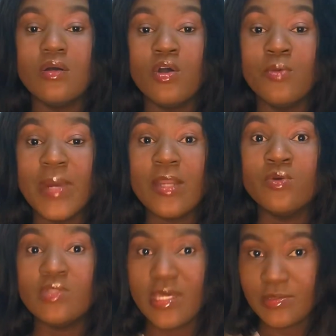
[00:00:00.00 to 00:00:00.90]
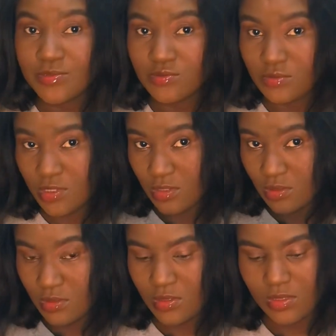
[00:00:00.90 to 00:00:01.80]
on my old iPhone
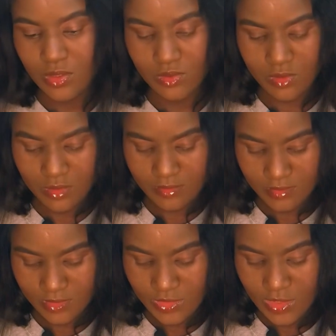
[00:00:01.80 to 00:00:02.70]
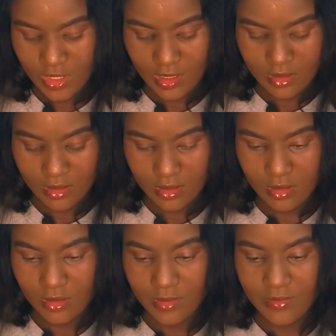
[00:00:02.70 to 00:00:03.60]
into this one, and
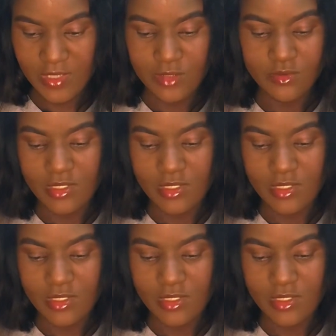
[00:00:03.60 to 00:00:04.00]
then give my old